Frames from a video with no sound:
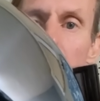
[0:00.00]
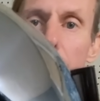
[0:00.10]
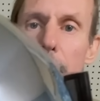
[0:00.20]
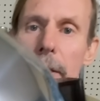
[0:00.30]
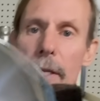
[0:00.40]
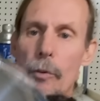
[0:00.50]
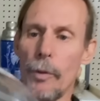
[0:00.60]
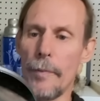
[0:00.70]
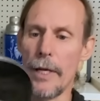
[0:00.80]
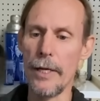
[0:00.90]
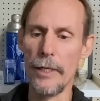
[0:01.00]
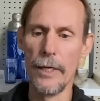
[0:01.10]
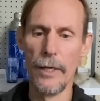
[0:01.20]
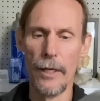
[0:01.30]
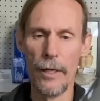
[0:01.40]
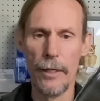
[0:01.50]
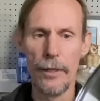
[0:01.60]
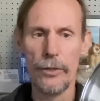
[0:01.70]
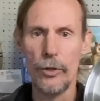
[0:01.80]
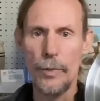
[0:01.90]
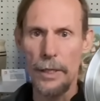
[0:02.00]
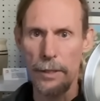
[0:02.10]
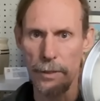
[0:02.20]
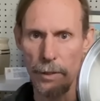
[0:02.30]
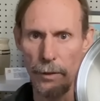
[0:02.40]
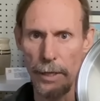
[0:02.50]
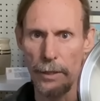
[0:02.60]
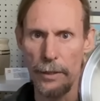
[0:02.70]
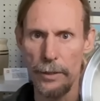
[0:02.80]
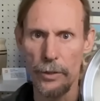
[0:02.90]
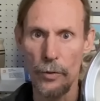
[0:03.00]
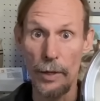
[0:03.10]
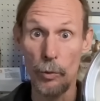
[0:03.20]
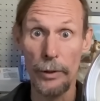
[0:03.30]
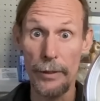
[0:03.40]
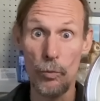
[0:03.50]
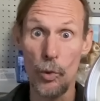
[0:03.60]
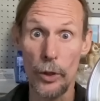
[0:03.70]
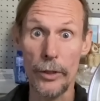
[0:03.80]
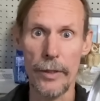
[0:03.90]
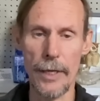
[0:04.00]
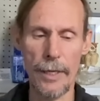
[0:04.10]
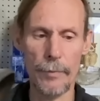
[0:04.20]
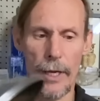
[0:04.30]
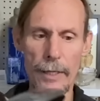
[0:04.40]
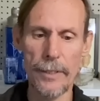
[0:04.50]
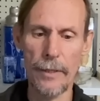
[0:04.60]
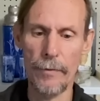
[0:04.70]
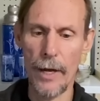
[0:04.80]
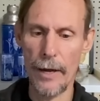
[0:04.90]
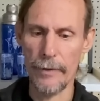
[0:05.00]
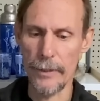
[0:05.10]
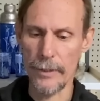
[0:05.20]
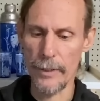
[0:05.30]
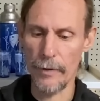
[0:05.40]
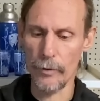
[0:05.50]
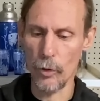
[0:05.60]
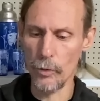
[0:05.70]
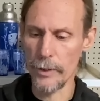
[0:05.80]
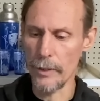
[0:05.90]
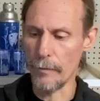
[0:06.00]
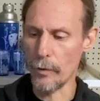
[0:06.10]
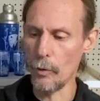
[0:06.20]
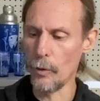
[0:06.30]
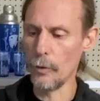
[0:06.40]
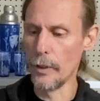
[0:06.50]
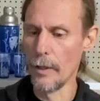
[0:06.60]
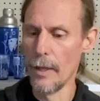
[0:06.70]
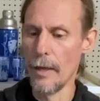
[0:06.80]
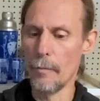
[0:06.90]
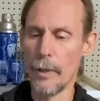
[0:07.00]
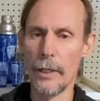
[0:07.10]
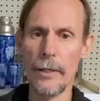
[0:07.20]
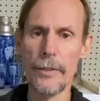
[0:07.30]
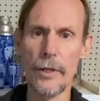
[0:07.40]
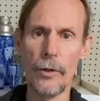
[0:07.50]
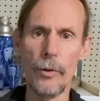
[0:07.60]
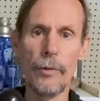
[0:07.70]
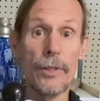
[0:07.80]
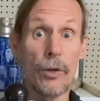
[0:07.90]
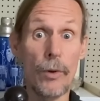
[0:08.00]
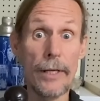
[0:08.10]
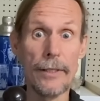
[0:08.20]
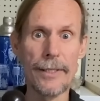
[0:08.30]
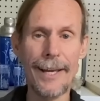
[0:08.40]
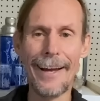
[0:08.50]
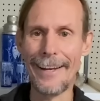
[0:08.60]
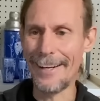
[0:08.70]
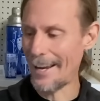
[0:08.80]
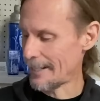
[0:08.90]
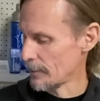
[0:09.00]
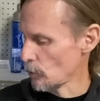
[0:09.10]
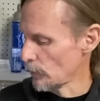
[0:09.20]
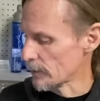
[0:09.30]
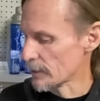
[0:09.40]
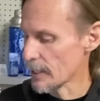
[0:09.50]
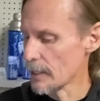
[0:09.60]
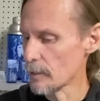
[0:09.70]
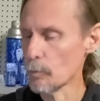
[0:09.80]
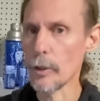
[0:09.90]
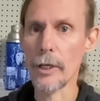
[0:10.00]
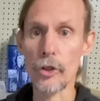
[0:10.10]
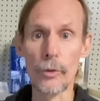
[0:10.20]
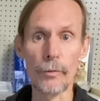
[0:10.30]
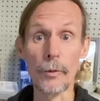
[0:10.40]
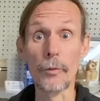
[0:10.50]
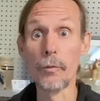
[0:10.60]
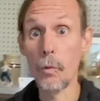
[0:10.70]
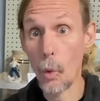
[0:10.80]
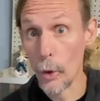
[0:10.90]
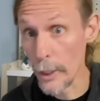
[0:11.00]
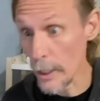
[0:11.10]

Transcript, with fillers: and they were made to be insulated, so they really worked. They kept hot stuff hot and stu cold stuff cold but also it was a great design. And so it stayed in production for 40